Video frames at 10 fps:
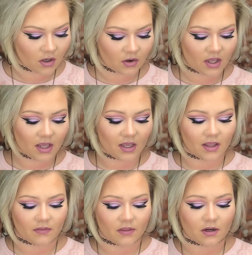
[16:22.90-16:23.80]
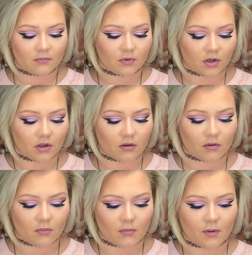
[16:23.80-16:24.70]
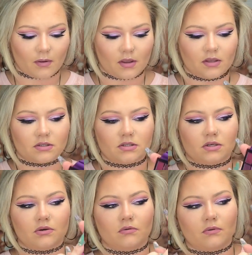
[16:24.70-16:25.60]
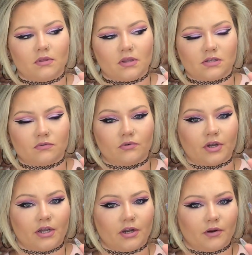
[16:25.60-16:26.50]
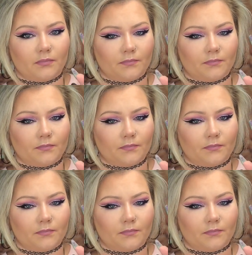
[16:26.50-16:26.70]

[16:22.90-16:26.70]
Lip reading: Okay, and then I'm going to go into this one right here.